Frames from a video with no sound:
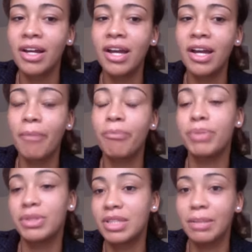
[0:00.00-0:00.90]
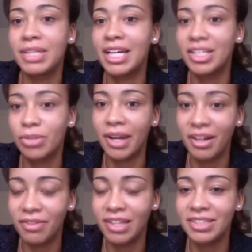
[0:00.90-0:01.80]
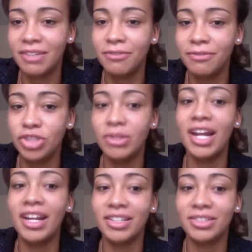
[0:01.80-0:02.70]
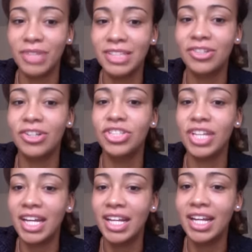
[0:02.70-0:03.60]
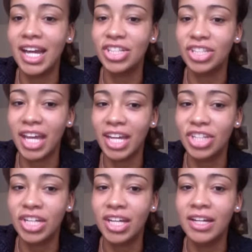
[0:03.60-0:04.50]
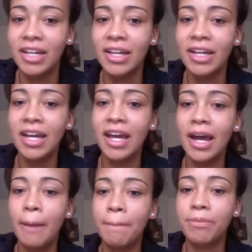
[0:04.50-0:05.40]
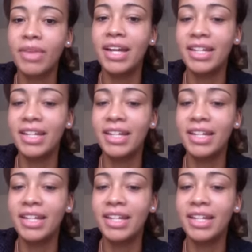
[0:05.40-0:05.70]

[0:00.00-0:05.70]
the potential benefits of genetics research in education. And